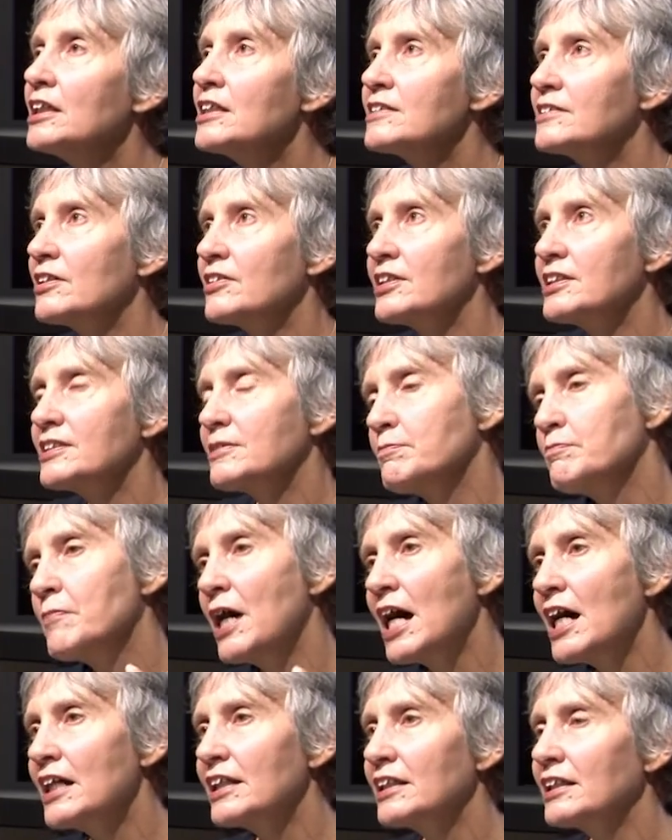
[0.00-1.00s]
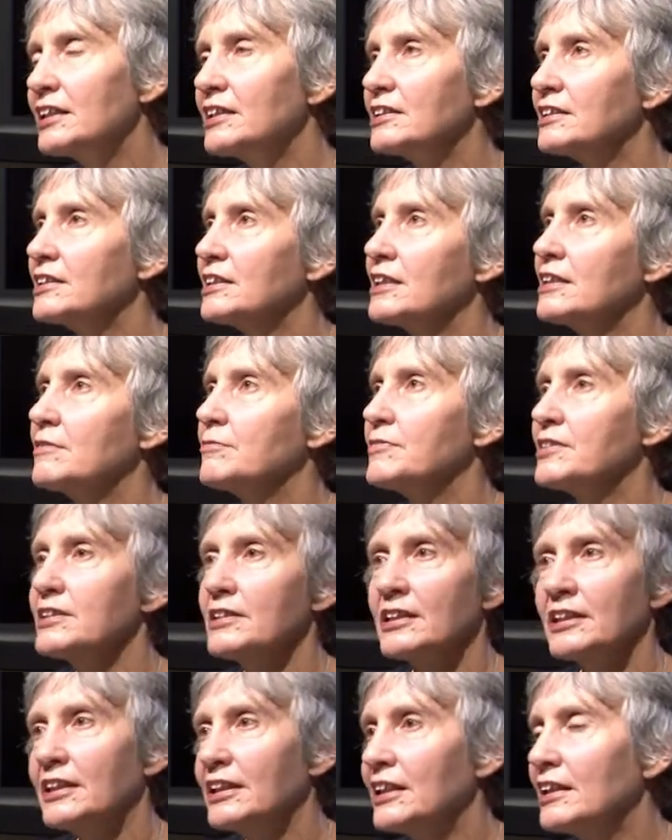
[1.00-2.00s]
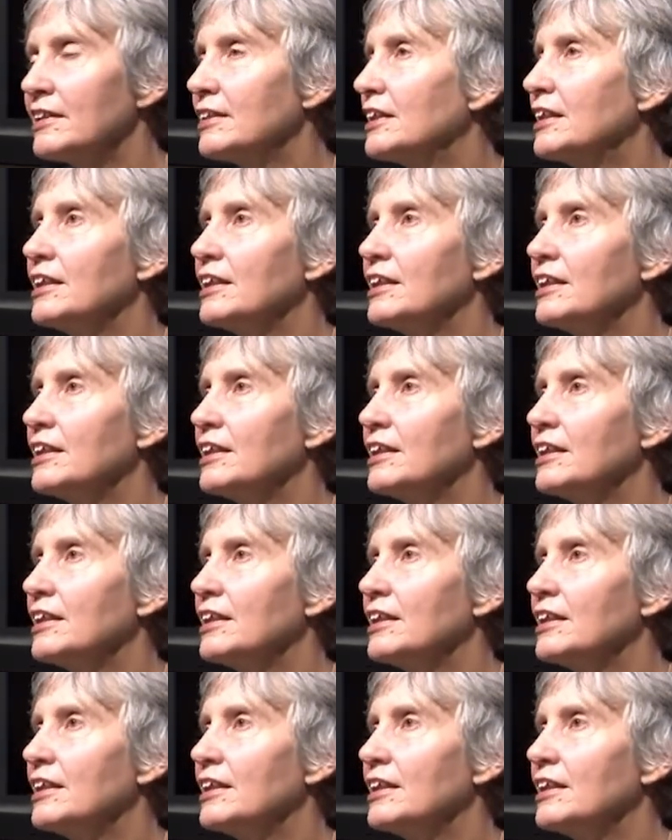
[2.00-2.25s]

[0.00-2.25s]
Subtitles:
So these marketing teams, again,